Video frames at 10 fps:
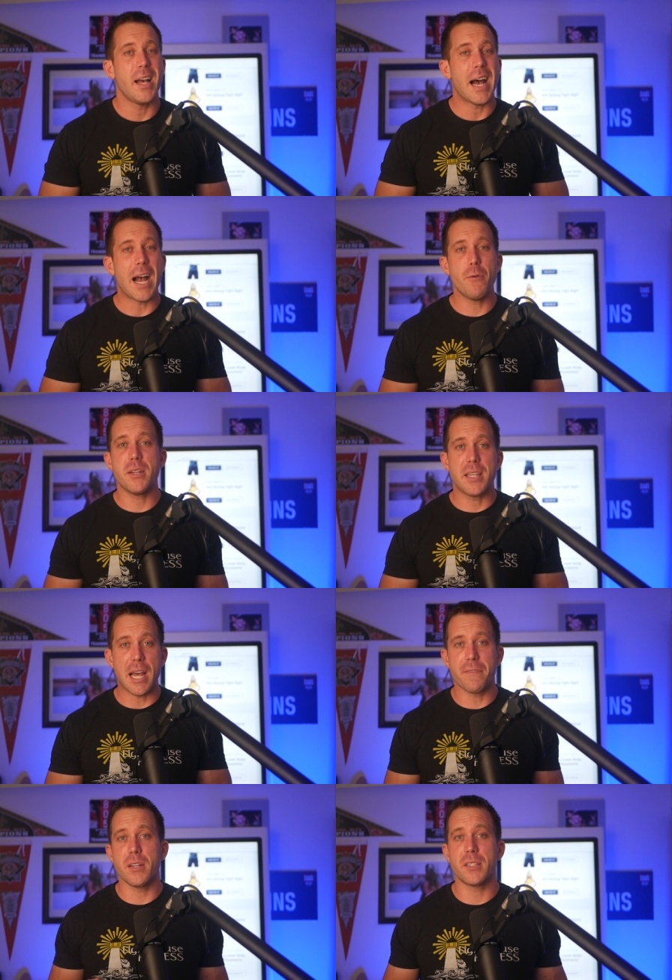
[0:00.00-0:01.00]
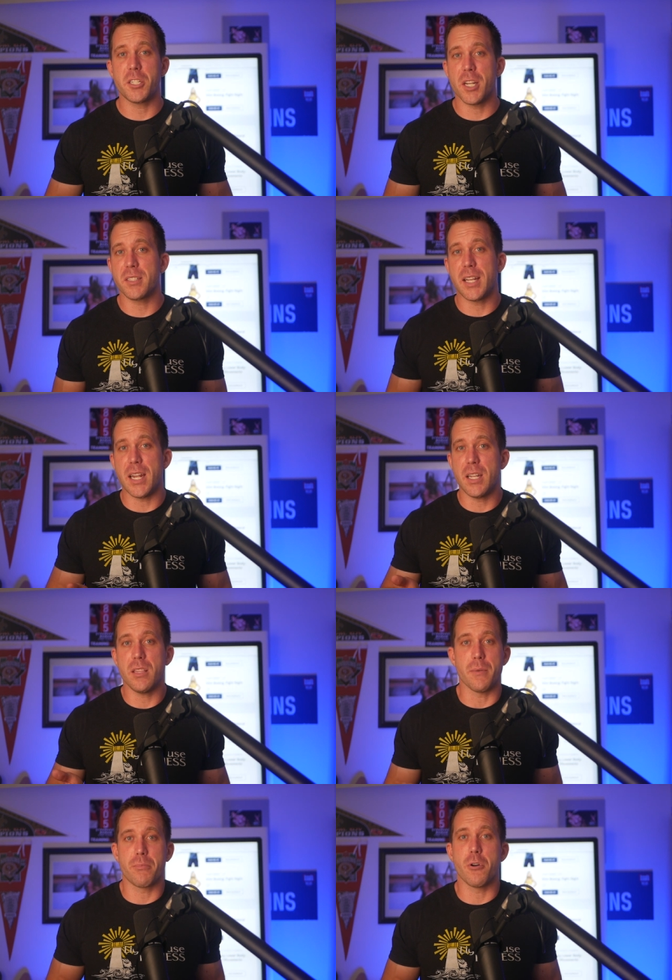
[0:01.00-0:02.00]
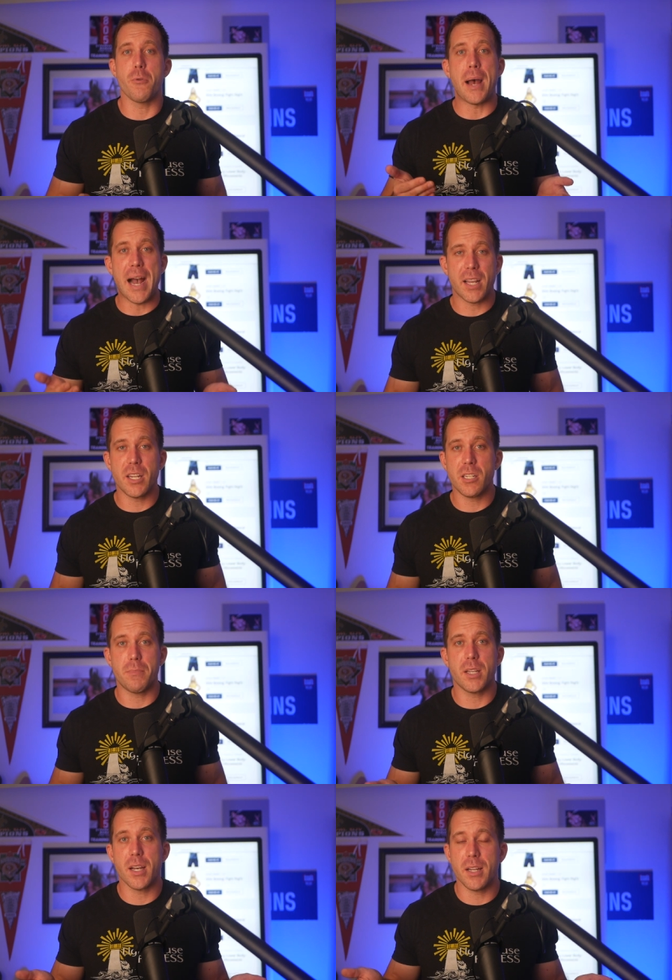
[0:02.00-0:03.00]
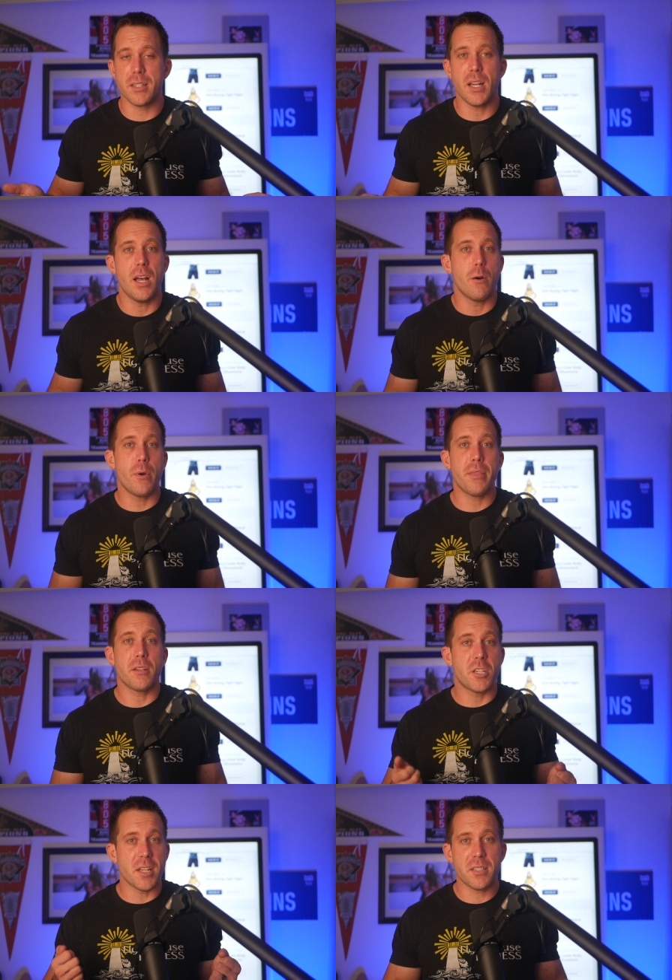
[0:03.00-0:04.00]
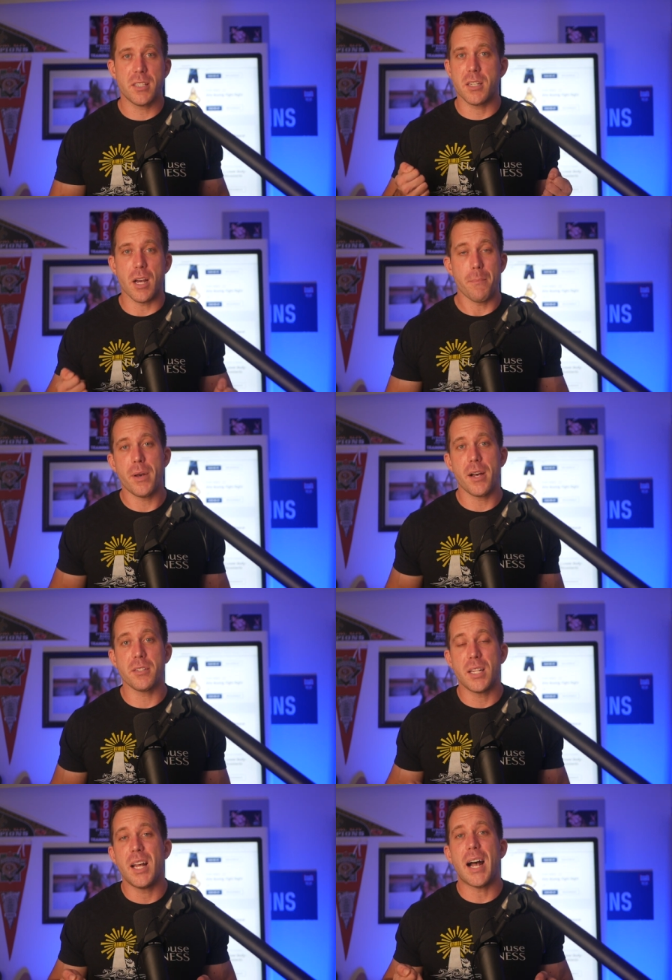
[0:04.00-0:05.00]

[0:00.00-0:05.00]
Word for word: I would definitely suggest getting the Pro package, because with just the dumbbells,